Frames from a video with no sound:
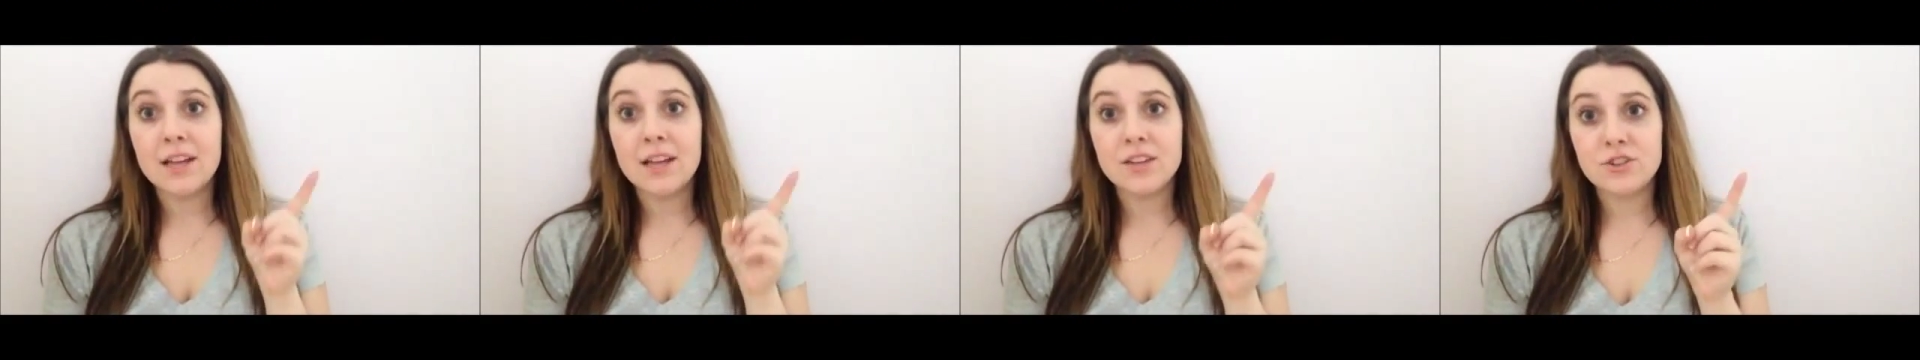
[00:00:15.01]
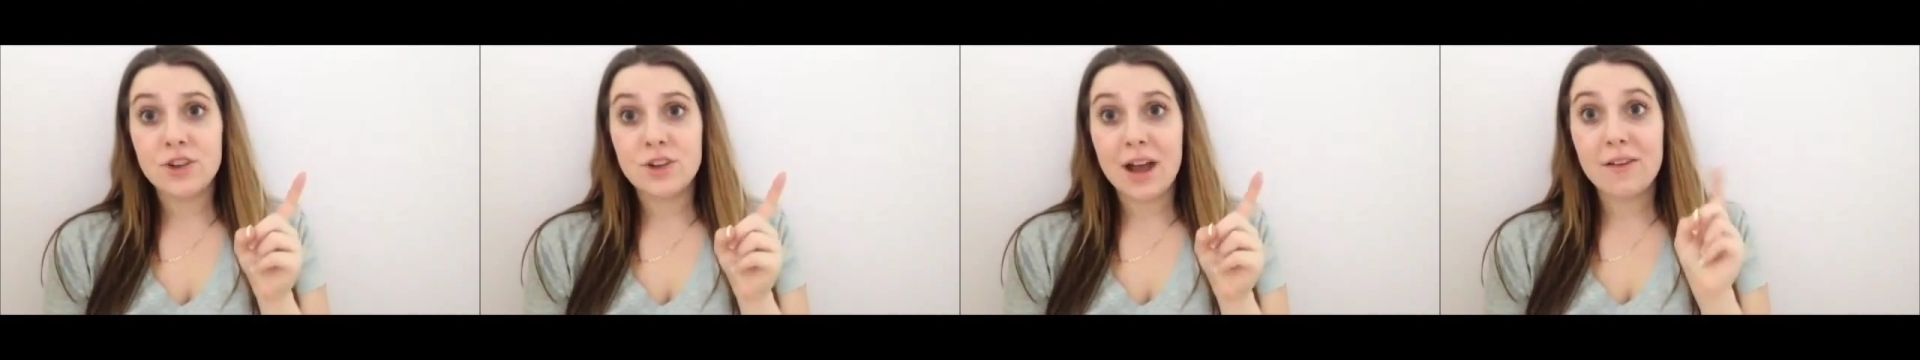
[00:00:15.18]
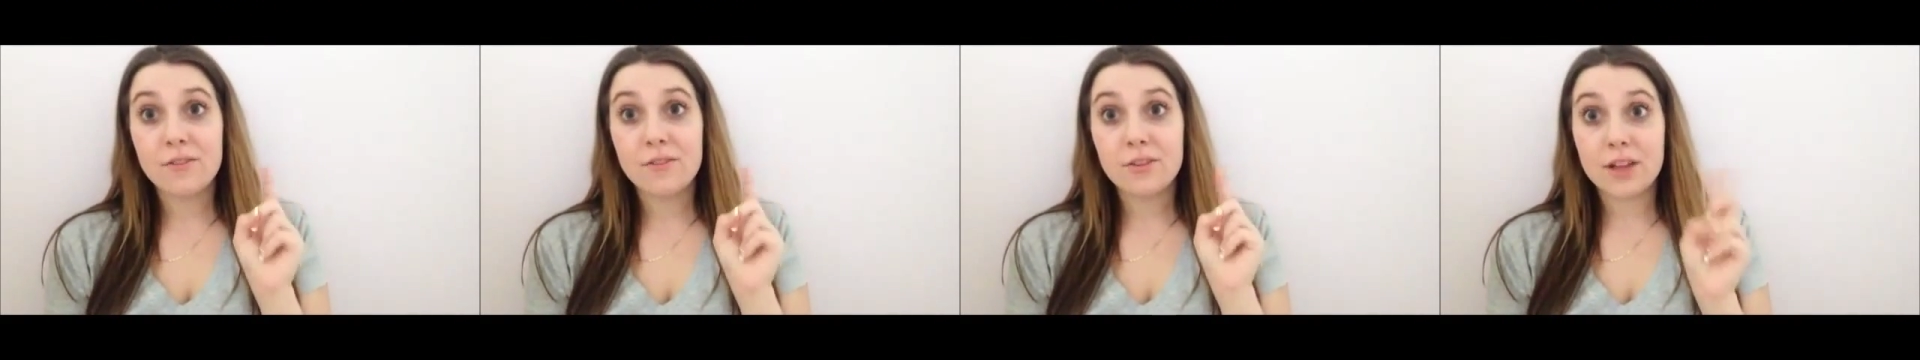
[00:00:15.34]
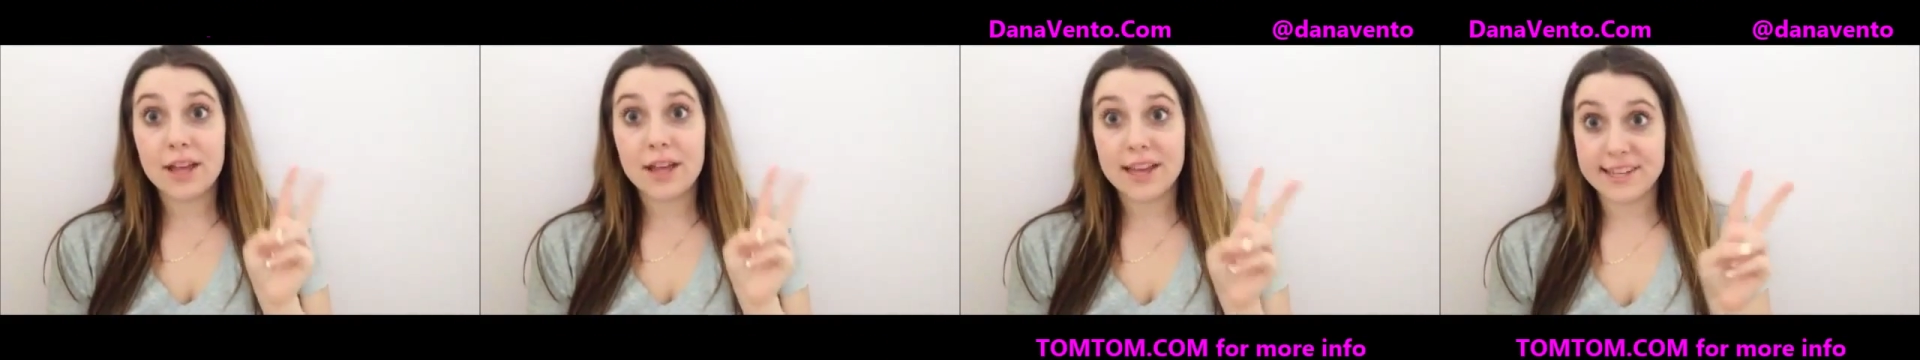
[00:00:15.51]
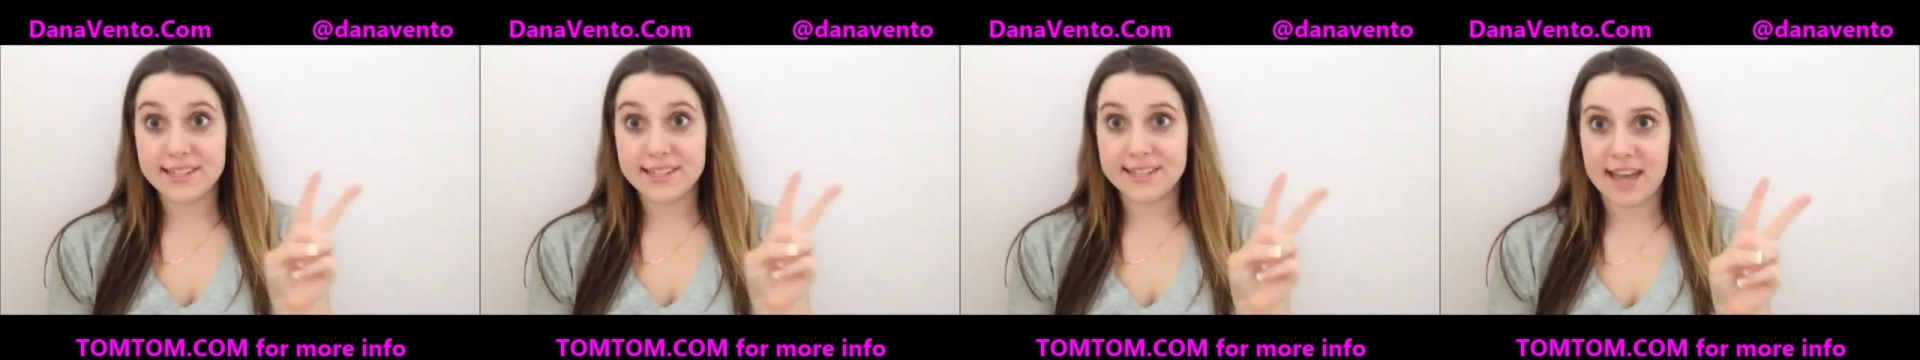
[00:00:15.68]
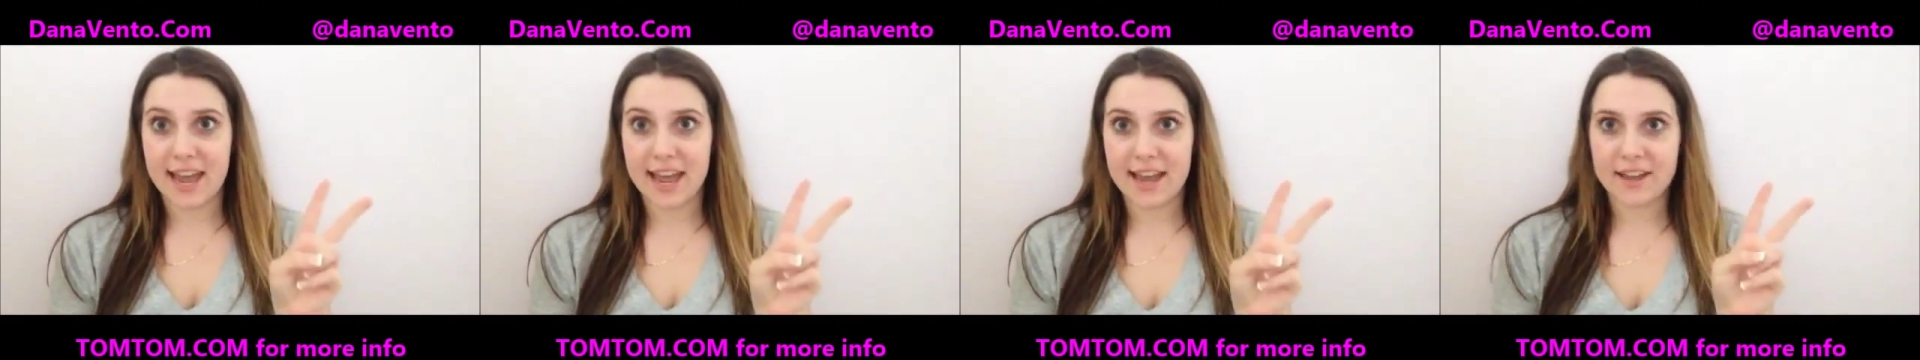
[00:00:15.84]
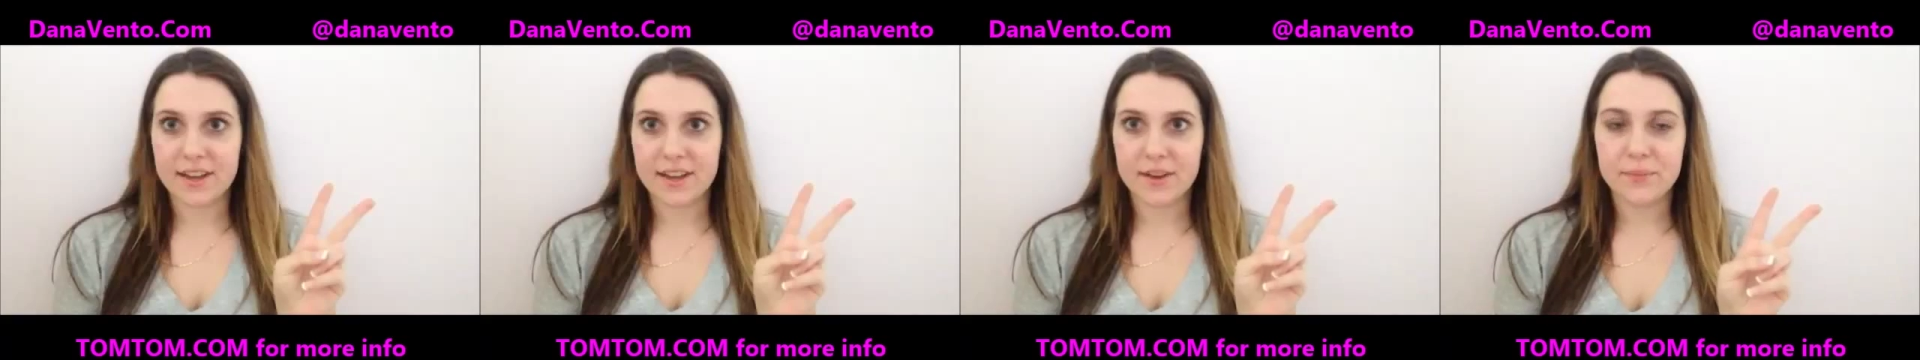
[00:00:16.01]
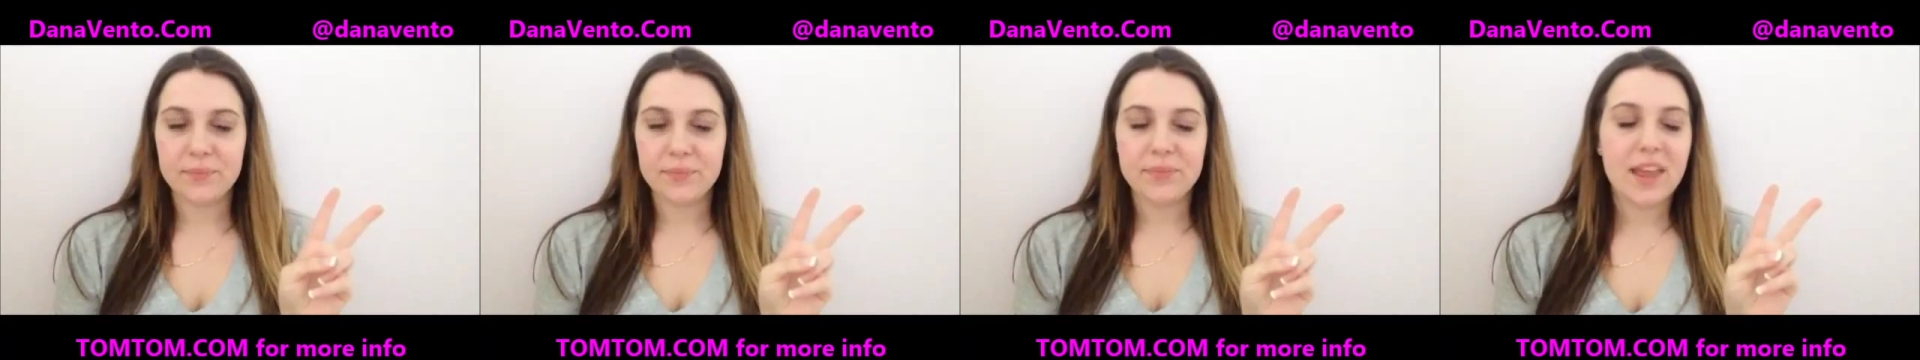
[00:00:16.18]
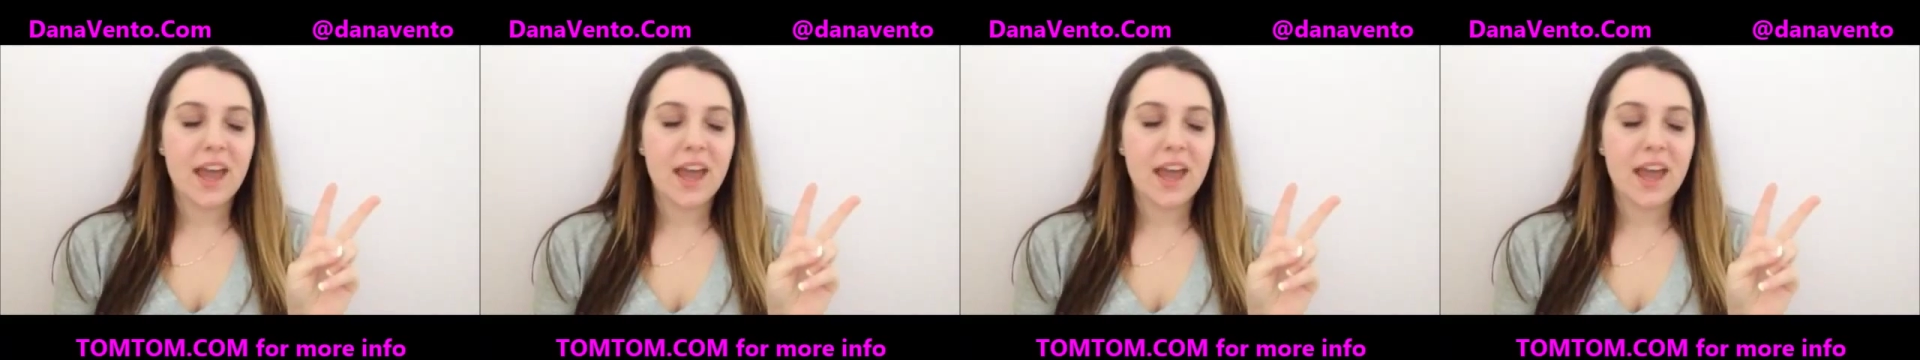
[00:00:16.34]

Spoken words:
travel and tech.